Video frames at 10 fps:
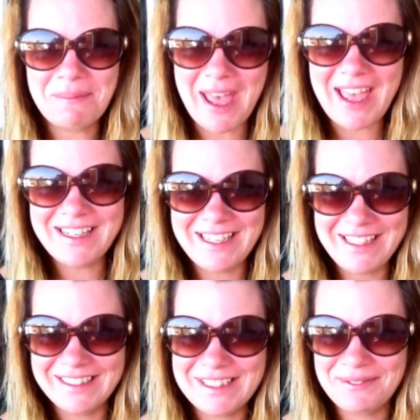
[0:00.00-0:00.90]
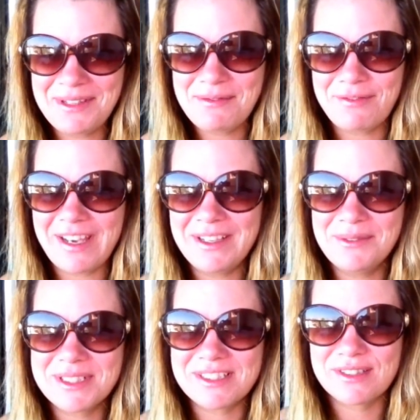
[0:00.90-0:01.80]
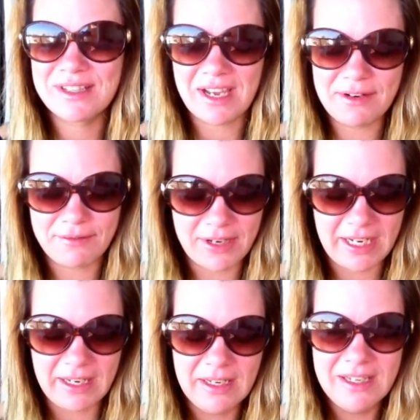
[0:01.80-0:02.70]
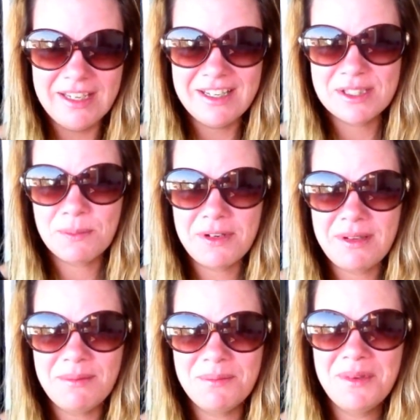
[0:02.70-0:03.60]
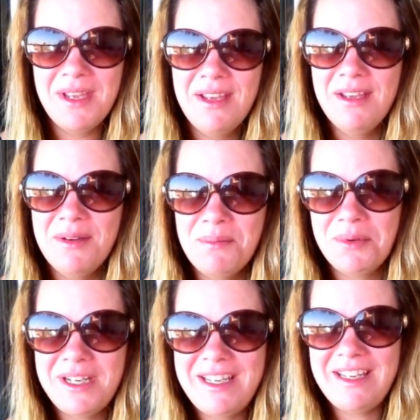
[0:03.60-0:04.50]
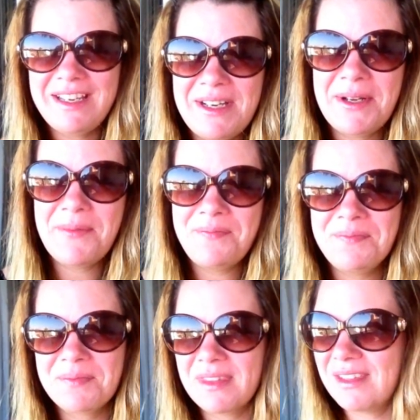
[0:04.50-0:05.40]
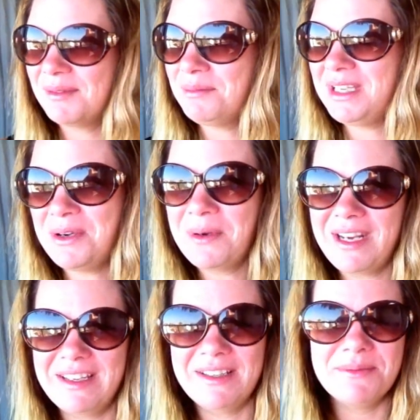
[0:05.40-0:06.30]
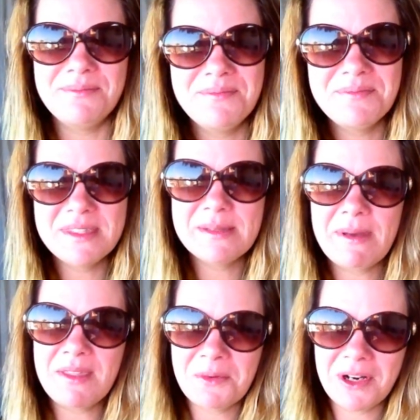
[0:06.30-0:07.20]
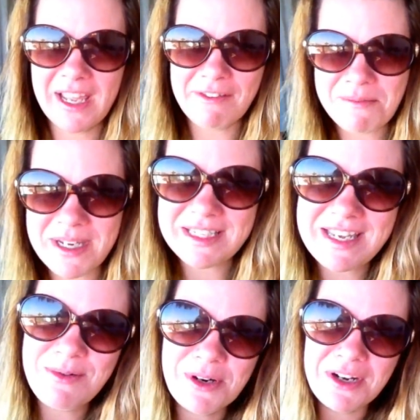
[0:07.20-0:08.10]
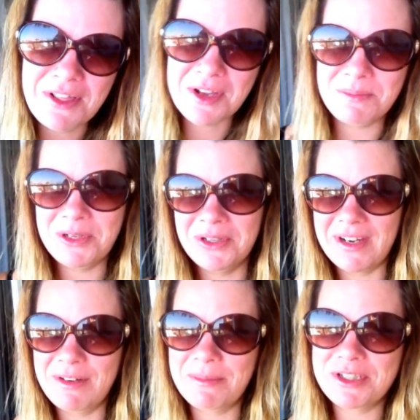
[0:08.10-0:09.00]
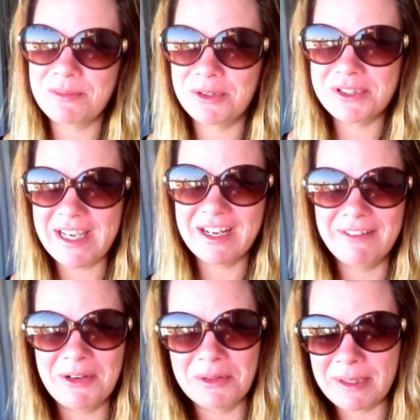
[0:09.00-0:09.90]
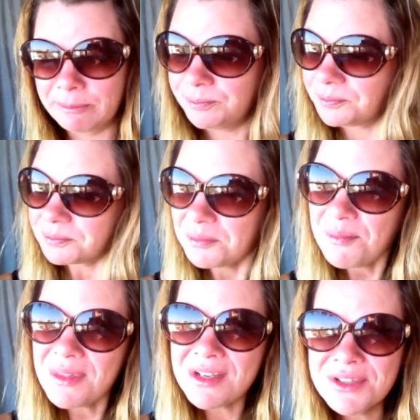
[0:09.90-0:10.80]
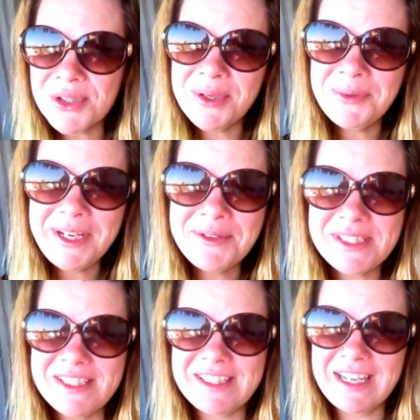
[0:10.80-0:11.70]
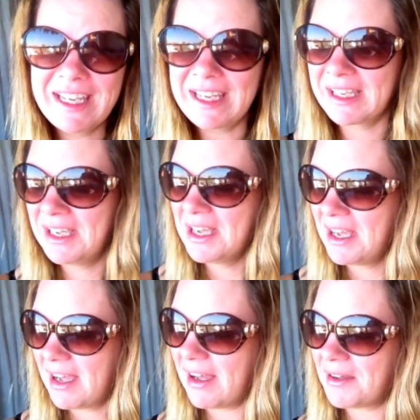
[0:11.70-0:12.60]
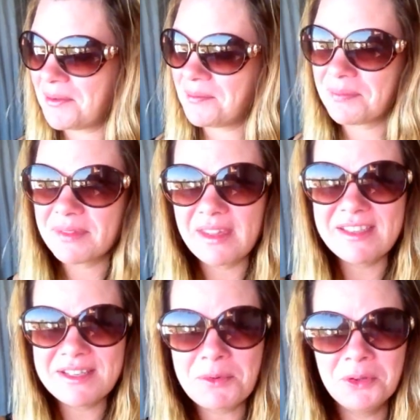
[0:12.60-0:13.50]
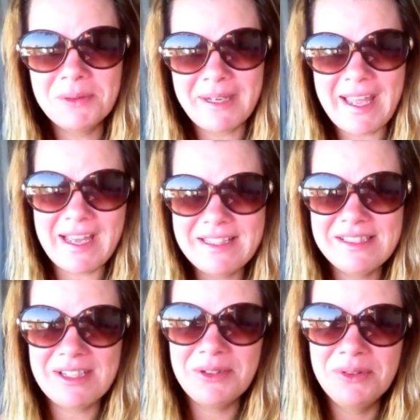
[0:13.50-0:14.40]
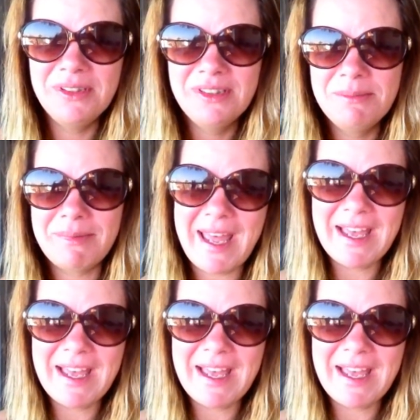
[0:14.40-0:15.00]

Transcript: demanding to be fed, which is kind of funny. It's pretty, pretty uh, neat way to spend the morning having my tea, working on the computer, having a bunch of birds hanging around with me. So anyway, I was just thinking, um, as I'm holding my hands out, my